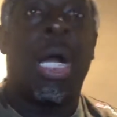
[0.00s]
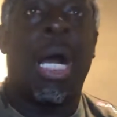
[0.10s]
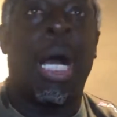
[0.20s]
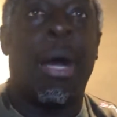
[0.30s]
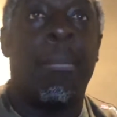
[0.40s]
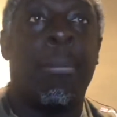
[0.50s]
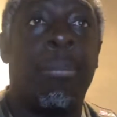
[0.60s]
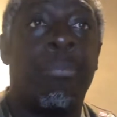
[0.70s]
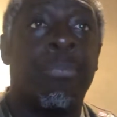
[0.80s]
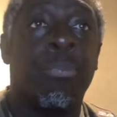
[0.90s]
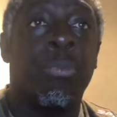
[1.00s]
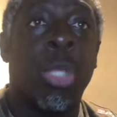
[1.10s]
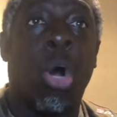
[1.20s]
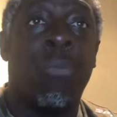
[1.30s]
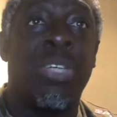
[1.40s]

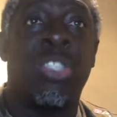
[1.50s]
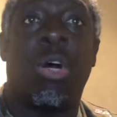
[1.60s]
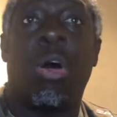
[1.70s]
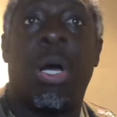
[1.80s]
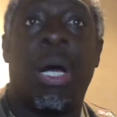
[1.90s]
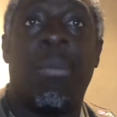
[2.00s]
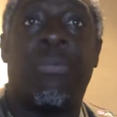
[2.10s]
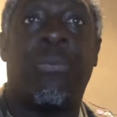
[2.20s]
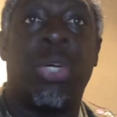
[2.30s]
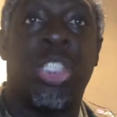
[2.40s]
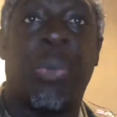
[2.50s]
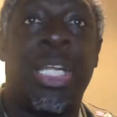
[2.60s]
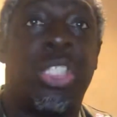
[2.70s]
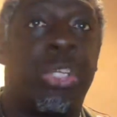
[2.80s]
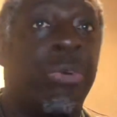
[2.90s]
offers for the
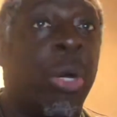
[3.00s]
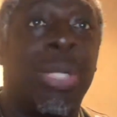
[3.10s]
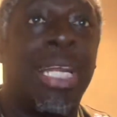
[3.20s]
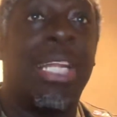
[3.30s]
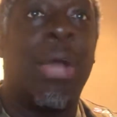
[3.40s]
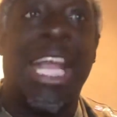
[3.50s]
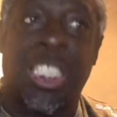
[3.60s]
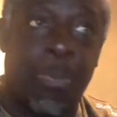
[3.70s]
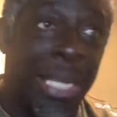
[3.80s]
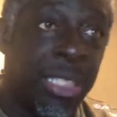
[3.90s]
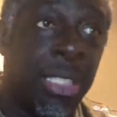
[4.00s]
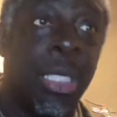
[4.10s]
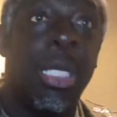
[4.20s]
22-year-old, and they don't expect